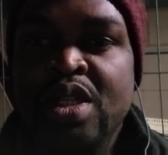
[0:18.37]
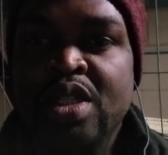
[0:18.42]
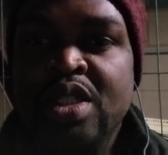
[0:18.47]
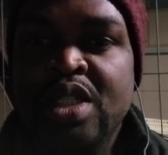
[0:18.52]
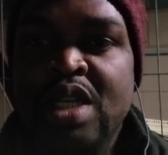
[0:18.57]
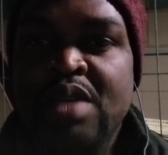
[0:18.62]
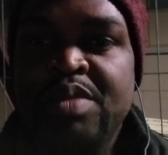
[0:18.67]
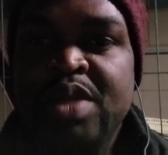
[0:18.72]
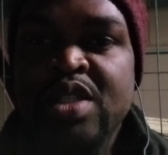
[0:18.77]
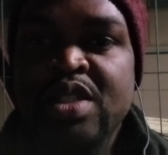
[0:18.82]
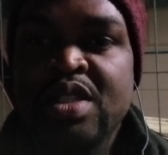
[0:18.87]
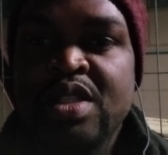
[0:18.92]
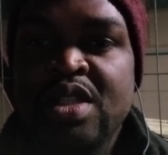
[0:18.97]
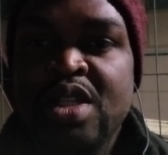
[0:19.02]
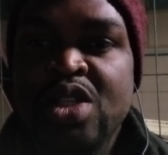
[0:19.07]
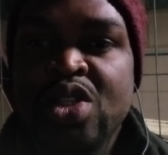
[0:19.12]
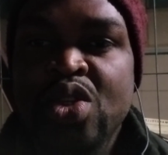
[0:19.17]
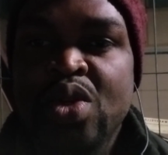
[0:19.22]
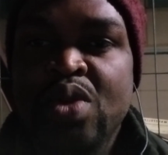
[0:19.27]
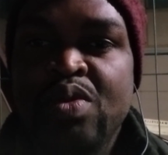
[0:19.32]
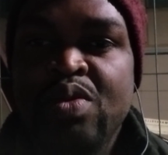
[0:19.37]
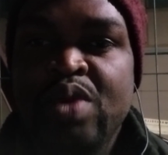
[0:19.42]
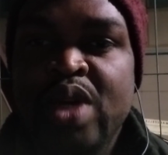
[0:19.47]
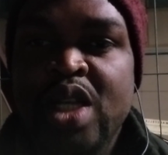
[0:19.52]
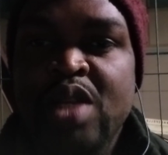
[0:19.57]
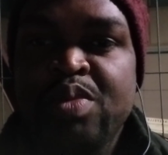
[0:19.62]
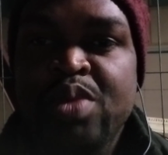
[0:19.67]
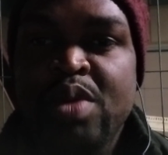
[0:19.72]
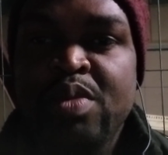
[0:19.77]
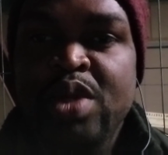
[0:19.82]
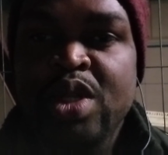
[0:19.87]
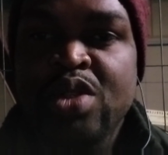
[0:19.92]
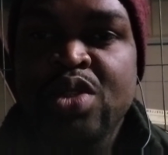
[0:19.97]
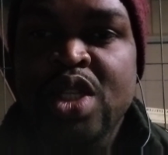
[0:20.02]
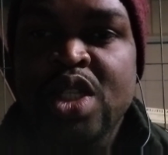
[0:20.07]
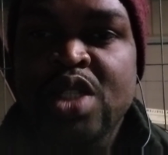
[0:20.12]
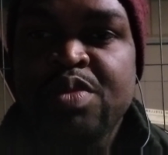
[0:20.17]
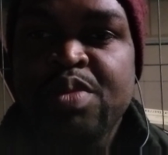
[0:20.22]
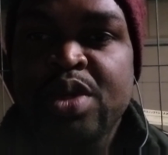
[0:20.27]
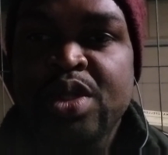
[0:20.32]
German's nationwide public
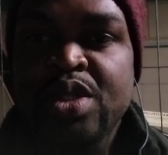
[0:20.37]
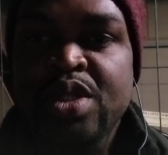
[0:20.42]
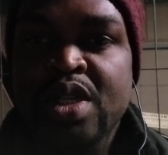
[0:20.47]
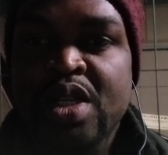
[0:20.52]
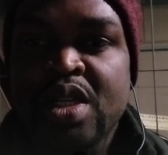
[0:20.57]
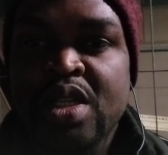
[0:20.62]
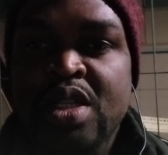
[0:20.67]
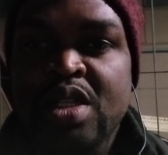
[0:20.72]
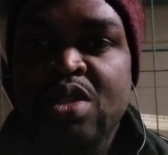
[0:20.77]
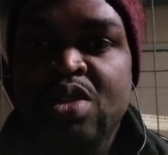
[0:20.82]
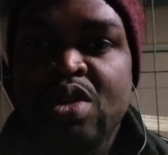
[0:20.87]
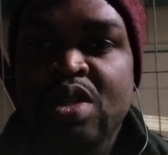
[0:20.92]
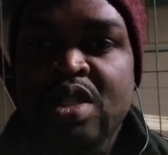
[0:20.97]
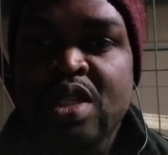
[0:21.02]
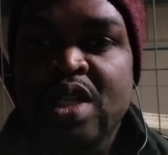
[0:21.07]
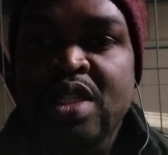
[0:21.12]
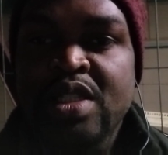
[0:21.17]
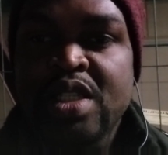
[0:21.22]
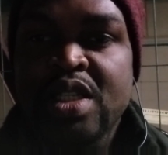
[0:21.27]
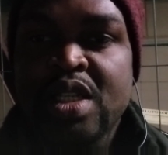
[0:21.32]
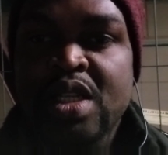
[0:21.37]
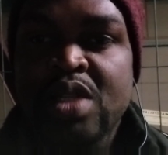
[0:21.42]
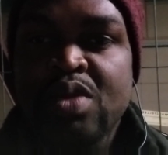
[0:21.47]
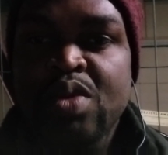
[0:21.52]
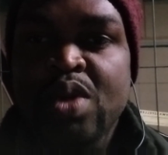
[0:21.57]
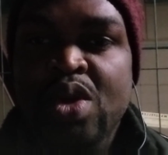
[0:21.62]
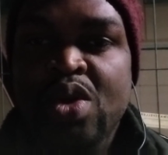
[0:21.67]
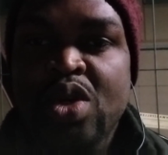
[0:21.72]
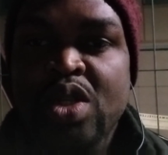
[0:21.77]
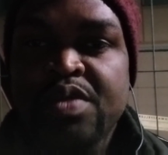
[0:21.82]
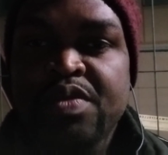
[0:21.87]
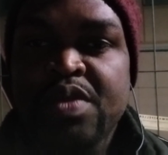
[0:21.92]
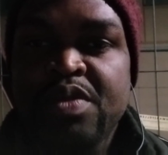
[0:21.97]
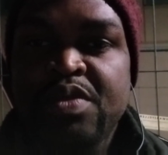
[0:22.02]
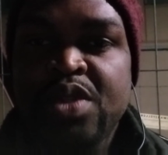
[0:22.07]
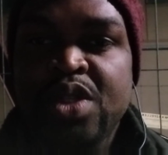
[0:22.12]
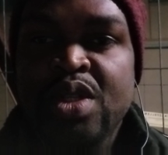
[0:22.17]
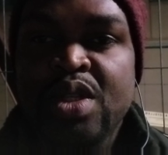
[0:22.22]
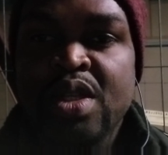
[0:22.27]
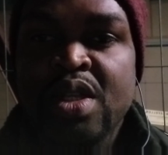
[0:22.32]
transport ticket, the Deutschlandticket, will cost
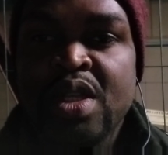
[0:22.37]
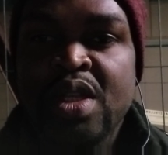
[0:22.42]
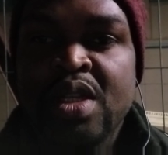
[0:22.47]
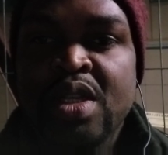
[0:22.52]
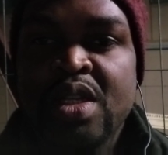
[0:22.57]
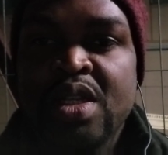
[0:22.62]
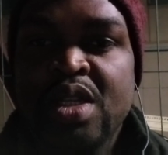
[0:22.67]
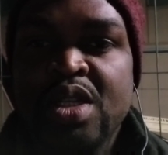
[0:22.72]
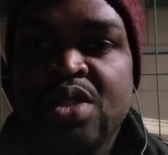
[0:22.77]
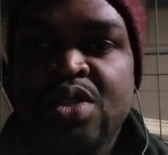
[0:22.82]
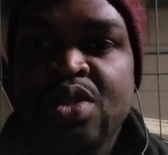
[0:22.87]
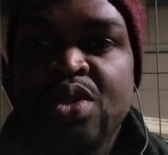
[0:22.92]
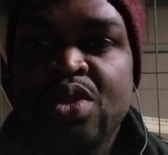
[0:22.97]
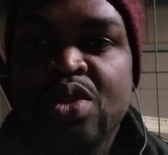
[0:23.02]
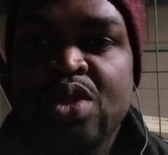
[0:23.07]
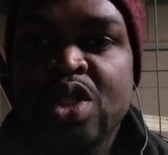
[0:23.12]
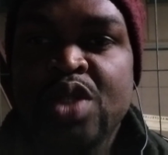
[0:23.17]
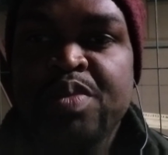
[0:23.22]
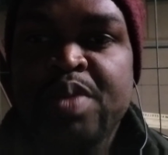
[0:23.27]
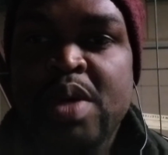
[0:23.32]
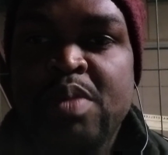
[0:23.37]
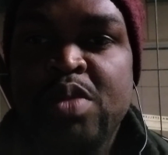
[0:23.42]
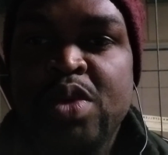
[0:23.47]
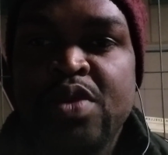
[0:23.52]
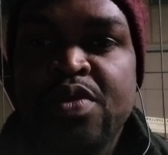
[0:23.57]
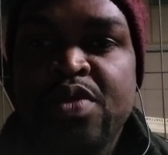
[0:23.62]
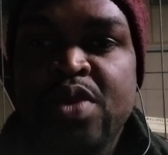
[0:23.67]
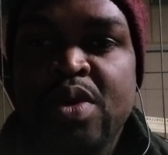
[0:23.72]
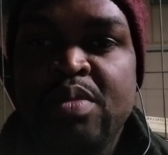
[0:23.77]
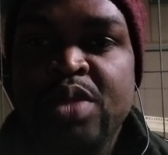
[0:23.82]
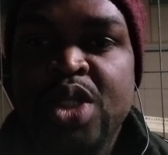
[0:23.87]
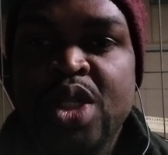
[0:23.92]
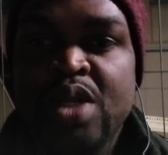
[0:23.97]
58 euros per month from